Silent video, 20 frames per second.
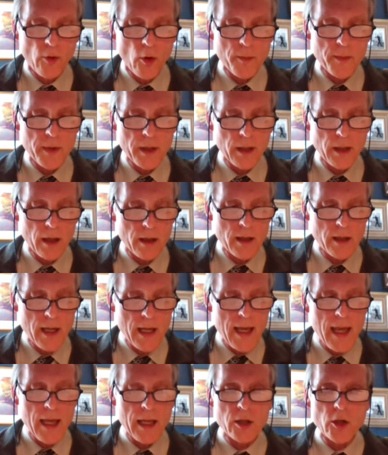formula
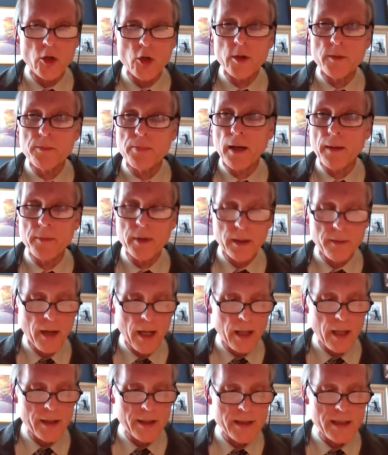and good public
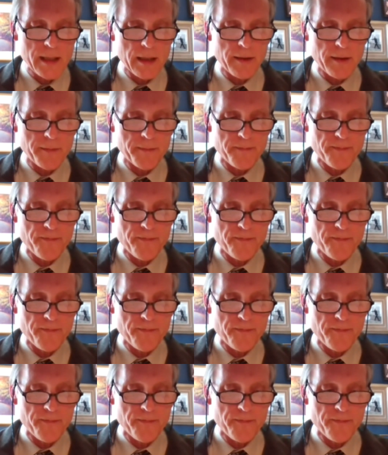policy.